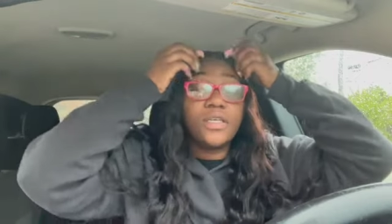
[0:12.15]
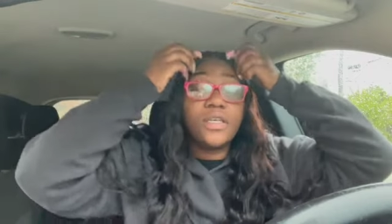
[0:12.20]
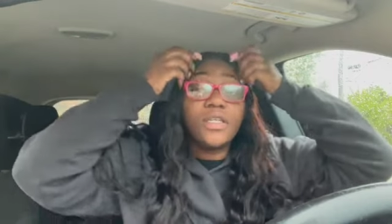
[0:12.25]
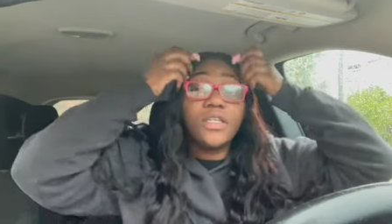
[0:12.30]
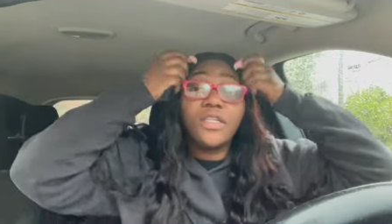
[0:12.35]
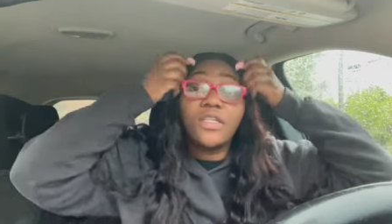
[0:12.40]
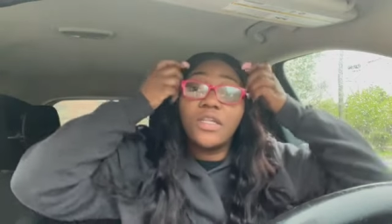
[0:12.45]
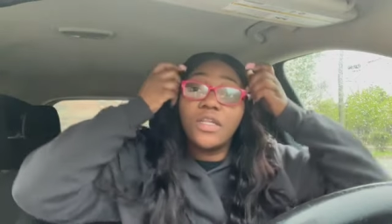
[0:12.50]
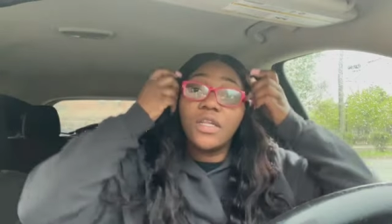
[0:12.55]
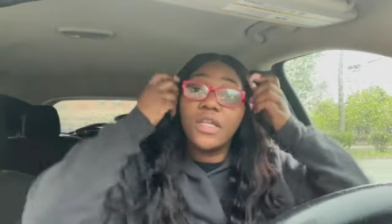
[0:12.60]
other
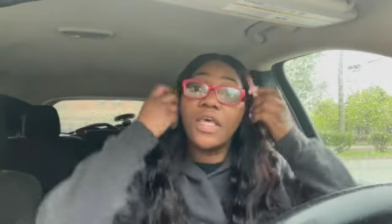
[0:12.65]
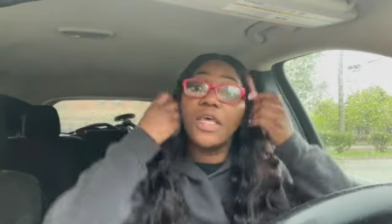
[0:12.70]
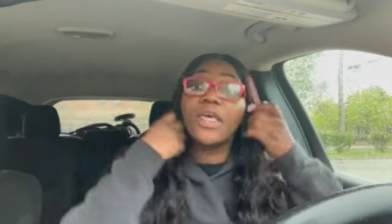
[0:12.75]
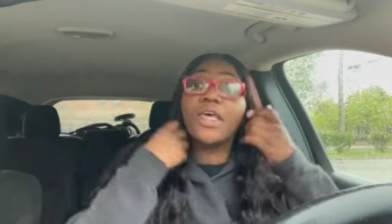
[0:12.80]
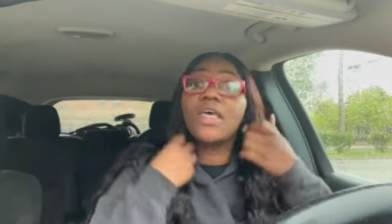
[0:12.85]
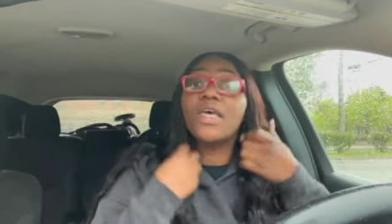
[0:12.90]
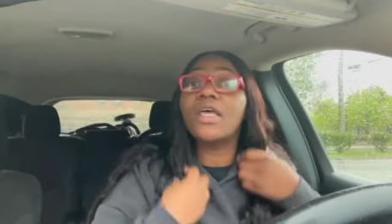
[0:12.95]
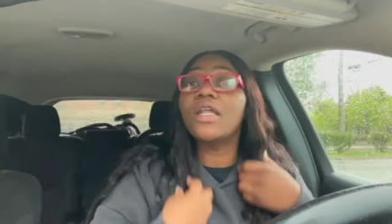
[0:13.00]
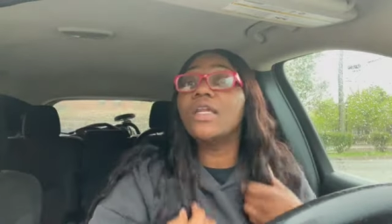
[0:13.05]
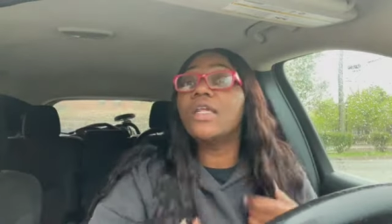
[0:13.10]
than
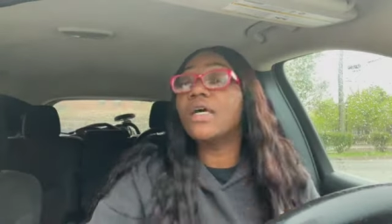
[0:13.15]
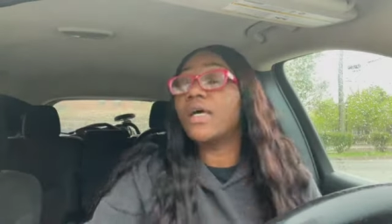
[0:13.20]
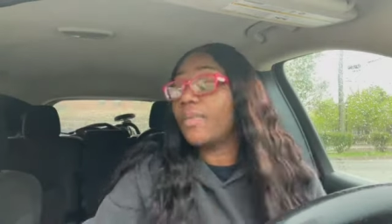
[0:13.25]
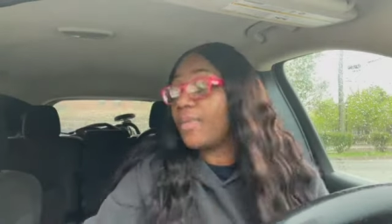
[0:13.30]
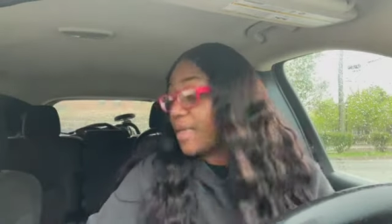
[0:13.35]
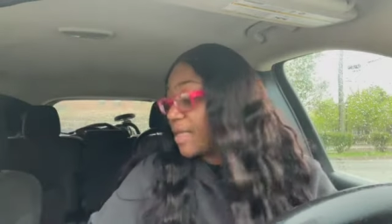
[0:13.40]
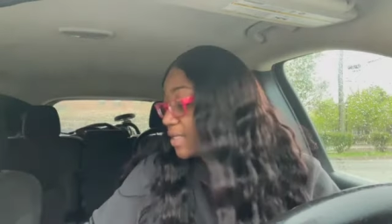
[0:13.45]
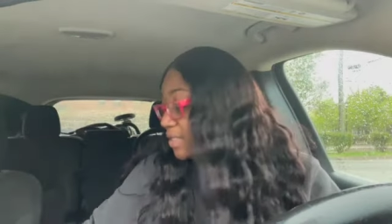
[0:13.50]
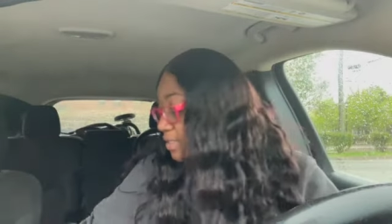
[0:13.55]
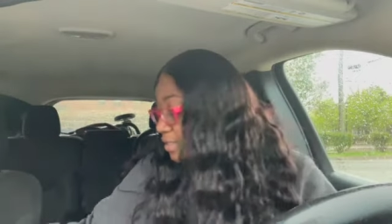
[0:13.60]
that it look a
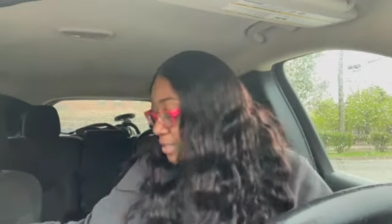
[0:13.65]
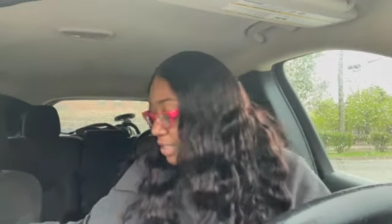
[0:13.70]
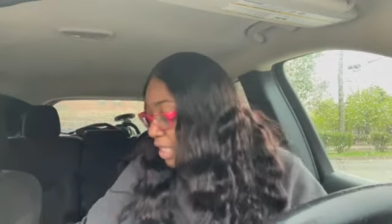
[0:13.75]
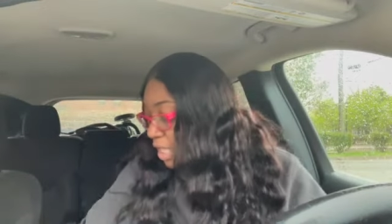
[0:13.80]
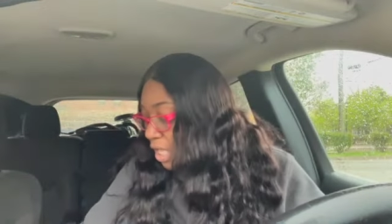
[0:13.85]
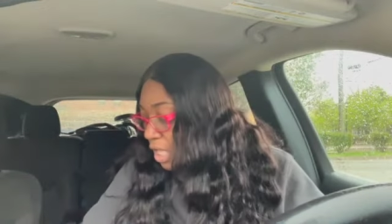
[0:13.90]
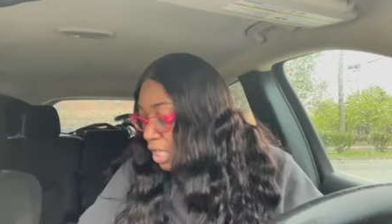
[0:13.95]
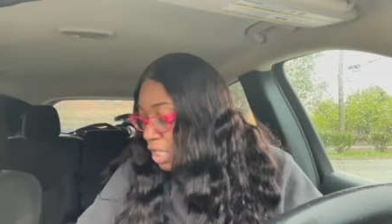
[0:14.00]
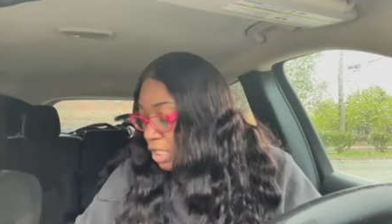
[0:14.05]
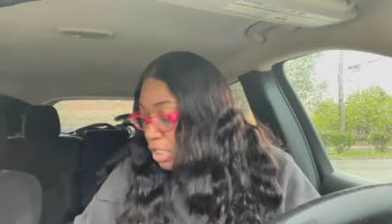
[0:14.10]
mess
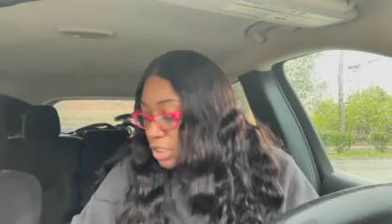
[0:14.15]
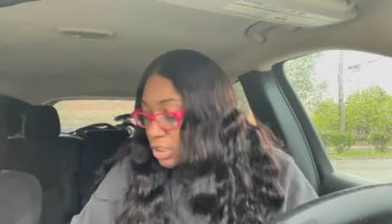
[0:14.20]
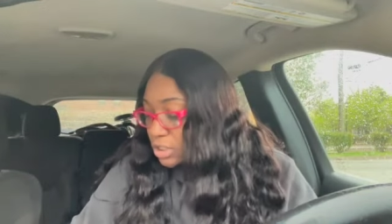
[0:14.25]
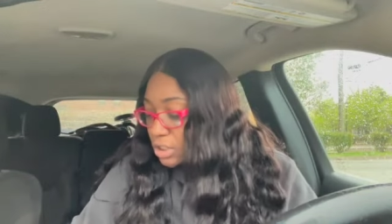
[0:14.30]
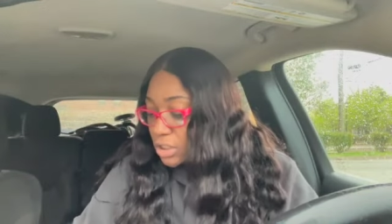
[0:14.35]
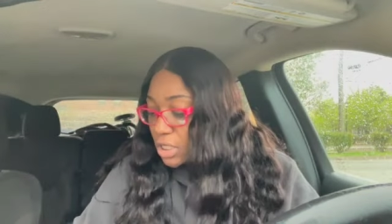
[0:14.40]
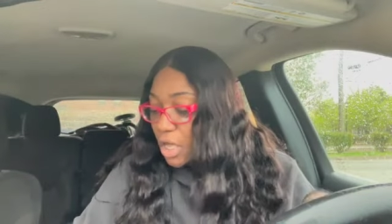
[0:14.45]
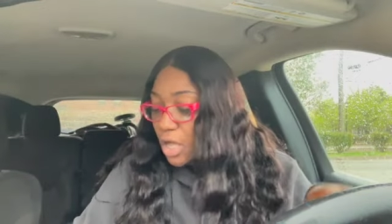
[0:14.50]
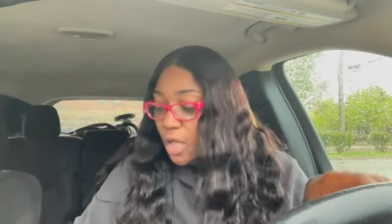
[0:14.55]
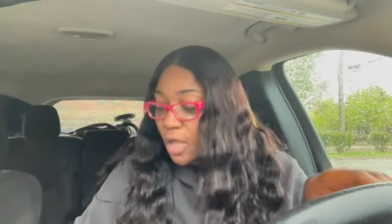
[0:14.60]

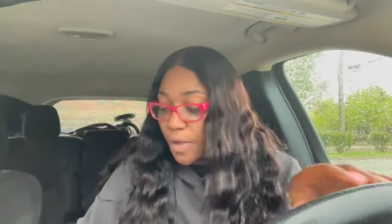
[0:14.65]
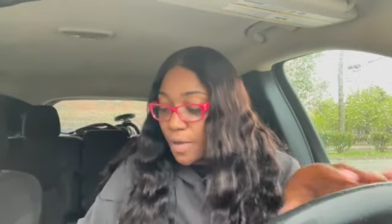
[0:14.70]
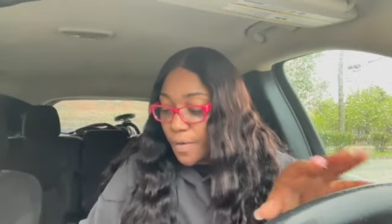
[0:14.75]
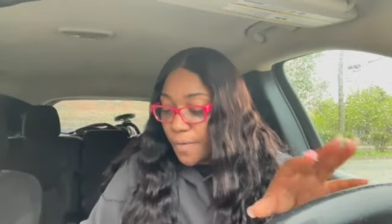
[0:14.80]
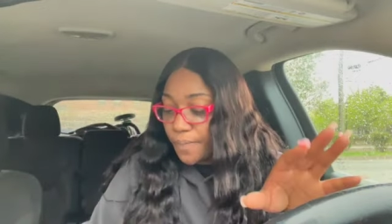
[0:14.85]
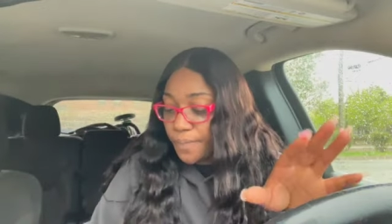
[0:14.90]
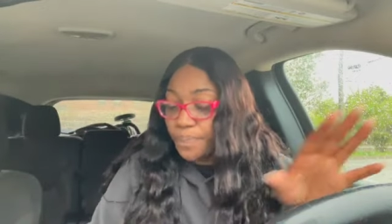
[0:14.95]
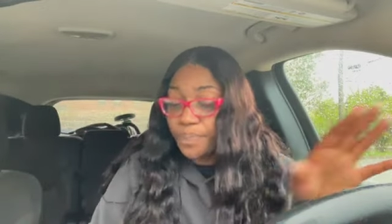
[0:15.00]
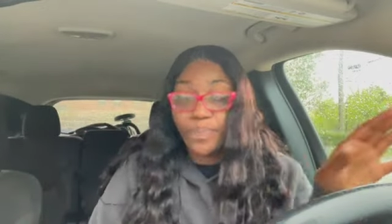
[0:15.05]
so